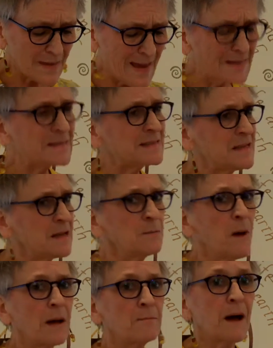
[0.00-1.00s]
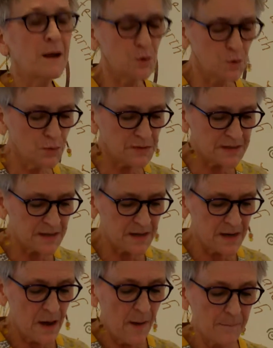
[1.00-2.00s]
and seeing my minute
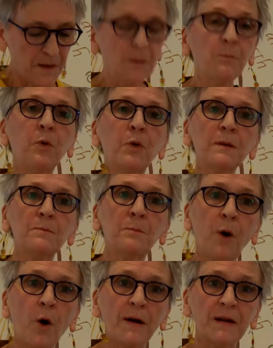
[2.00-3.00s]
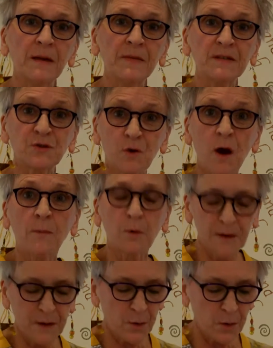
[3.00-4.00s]
but important part in this drama
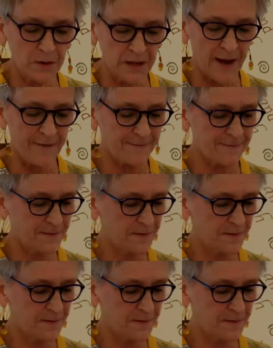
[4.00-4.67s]
we call life.